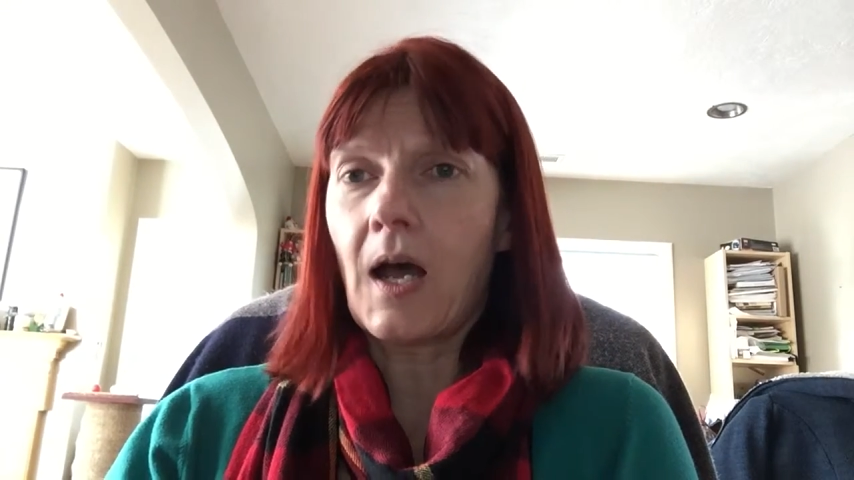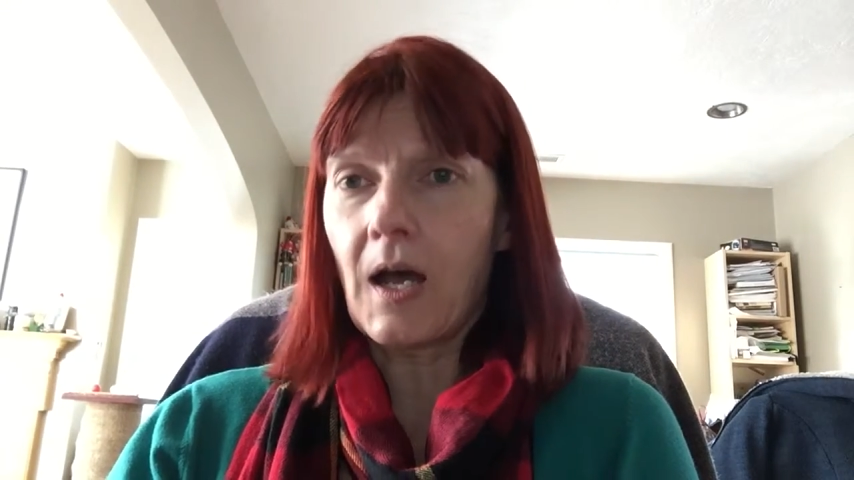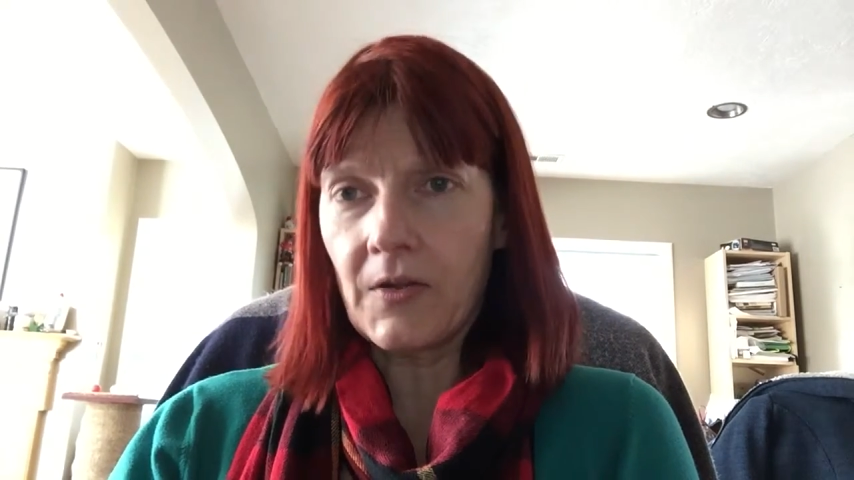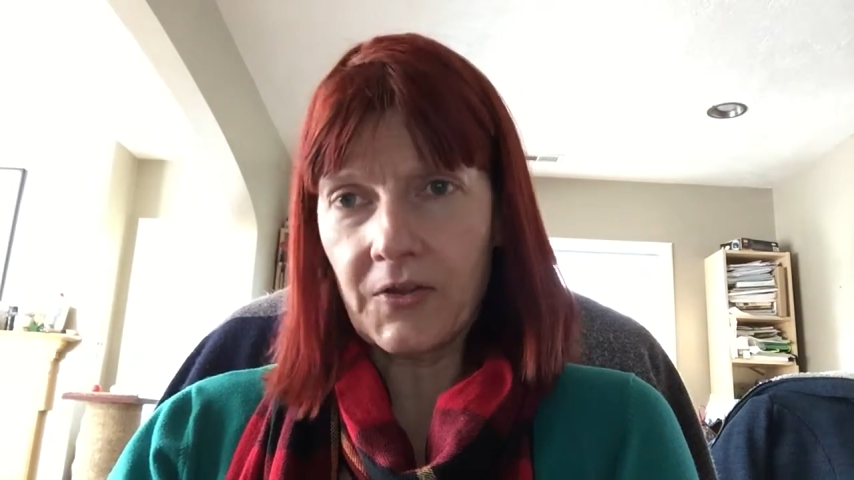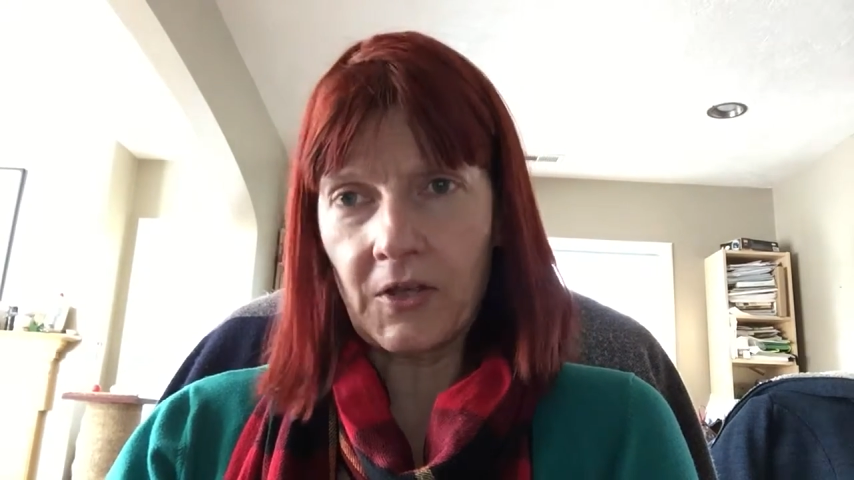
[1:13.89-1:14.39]

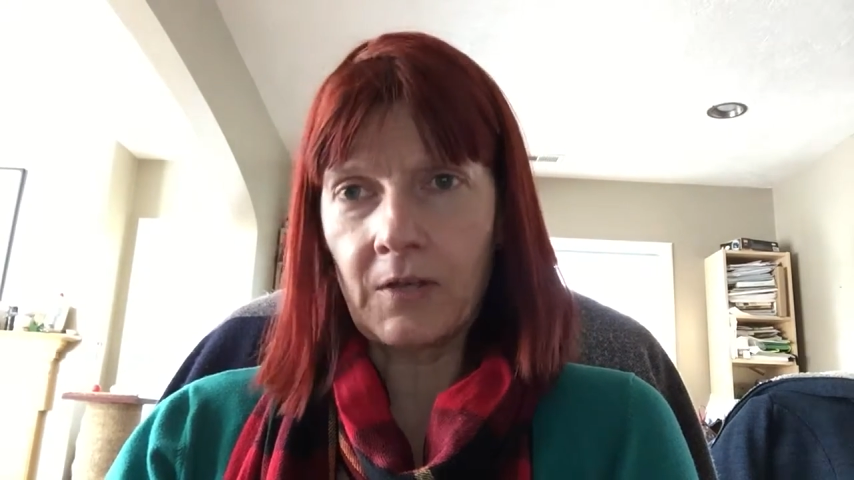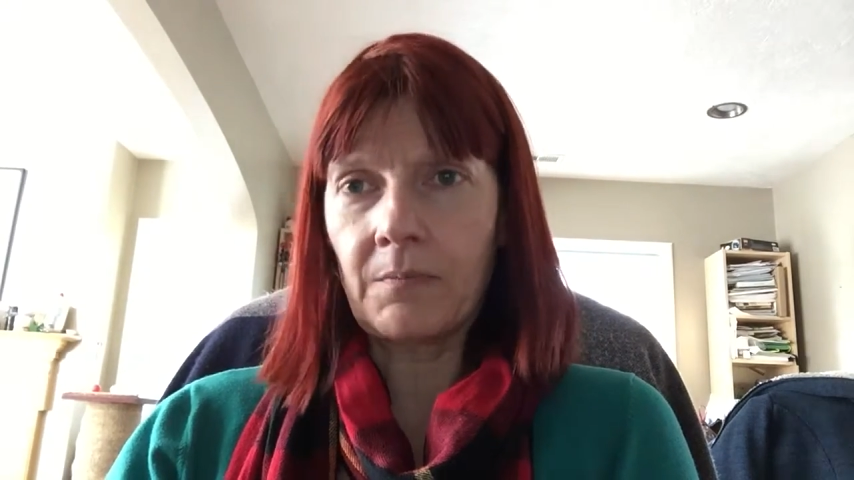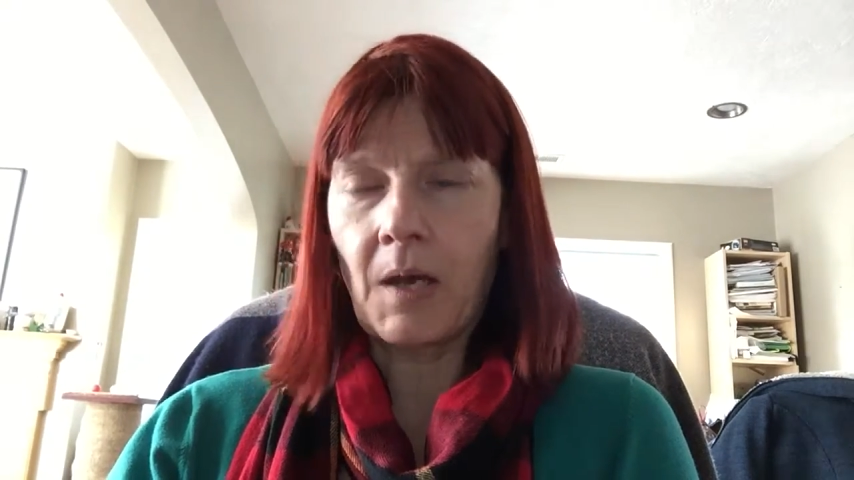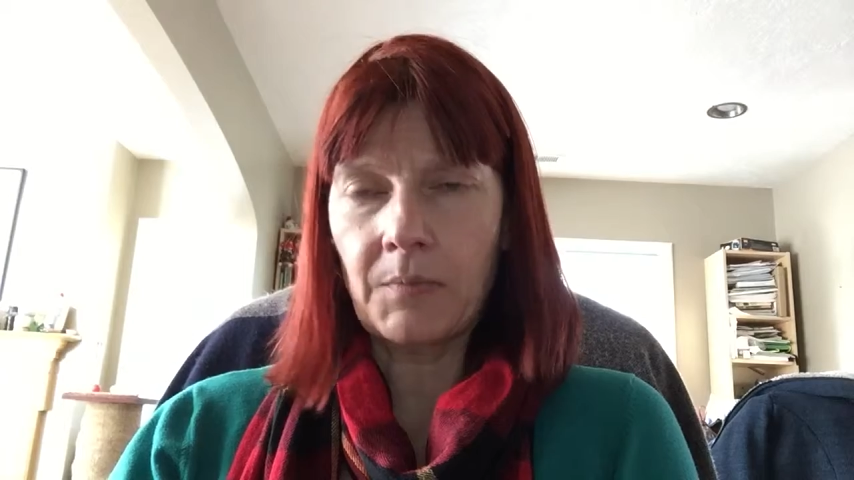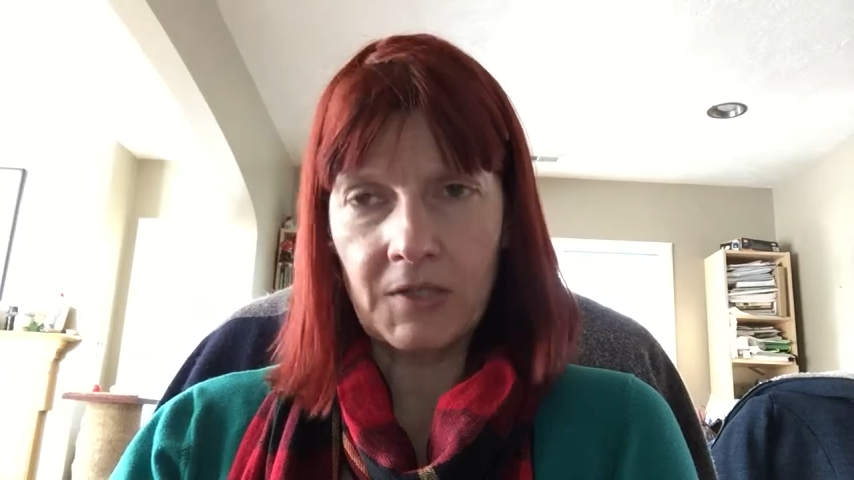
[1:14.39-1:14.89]

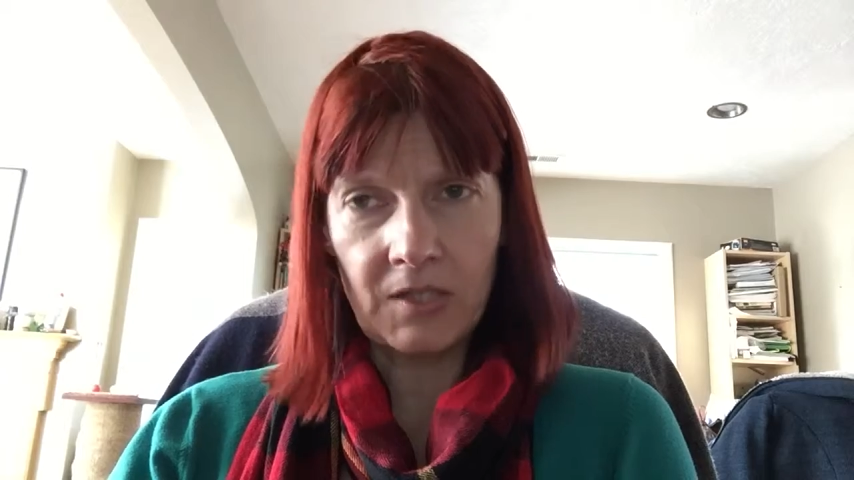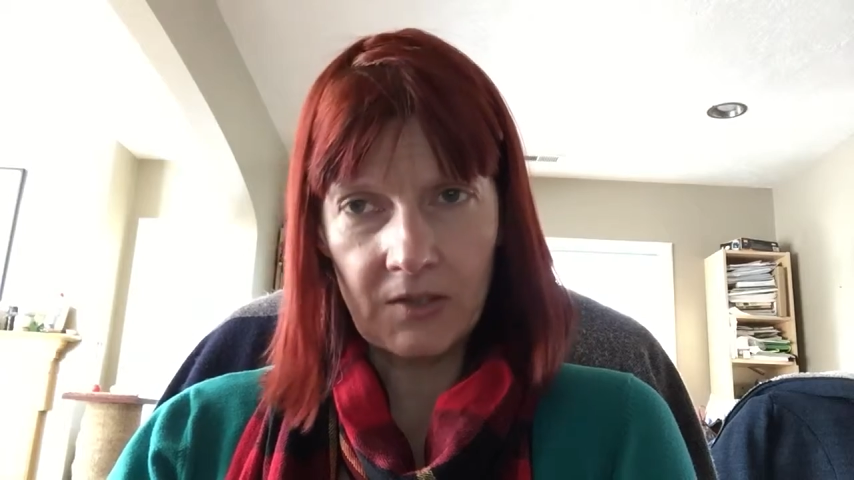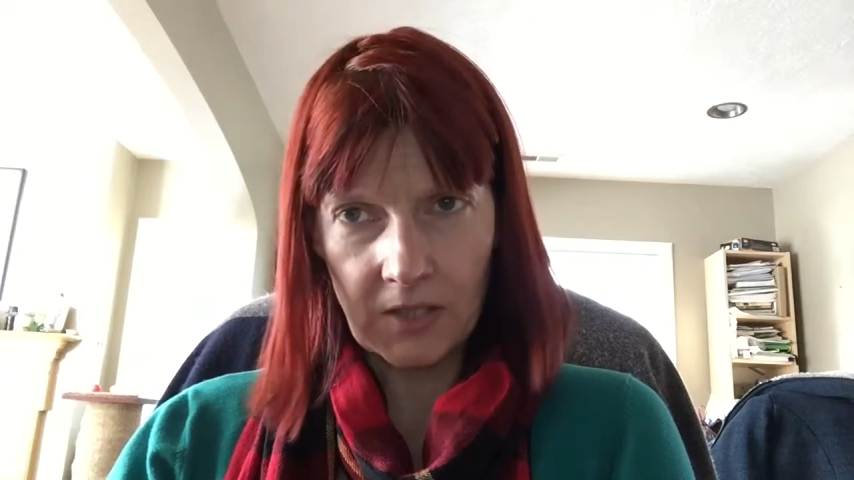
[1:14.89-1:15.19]
Other publishing